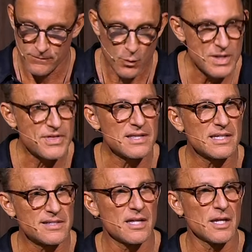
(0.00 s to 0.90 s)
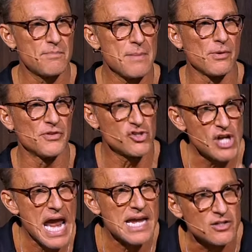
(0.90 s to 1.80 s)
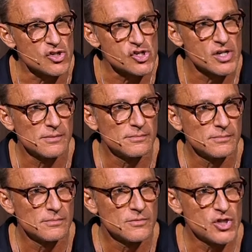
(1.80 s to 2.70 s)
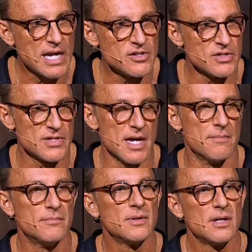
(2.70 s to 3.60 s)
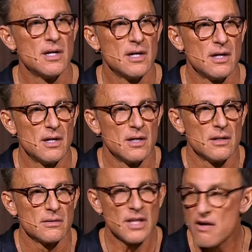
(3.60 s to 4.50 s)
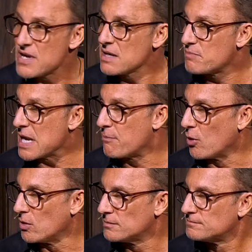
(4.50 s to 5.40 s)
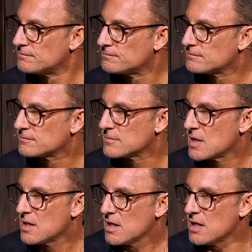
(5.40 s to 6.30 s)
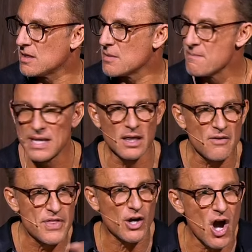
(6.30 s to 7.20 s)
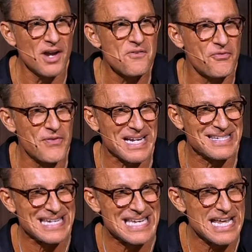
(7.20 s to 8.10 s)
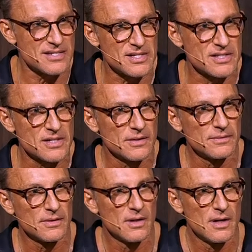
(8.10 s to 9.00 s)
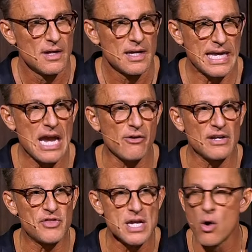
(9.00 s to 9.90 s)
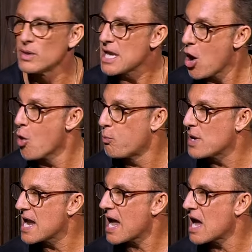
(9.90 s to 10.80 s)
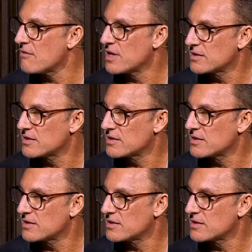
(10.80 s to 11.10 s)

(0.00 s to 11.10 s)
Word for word: we think that telling people to change changes them. Loving people in the middle of their unfixedness carries the only hope we have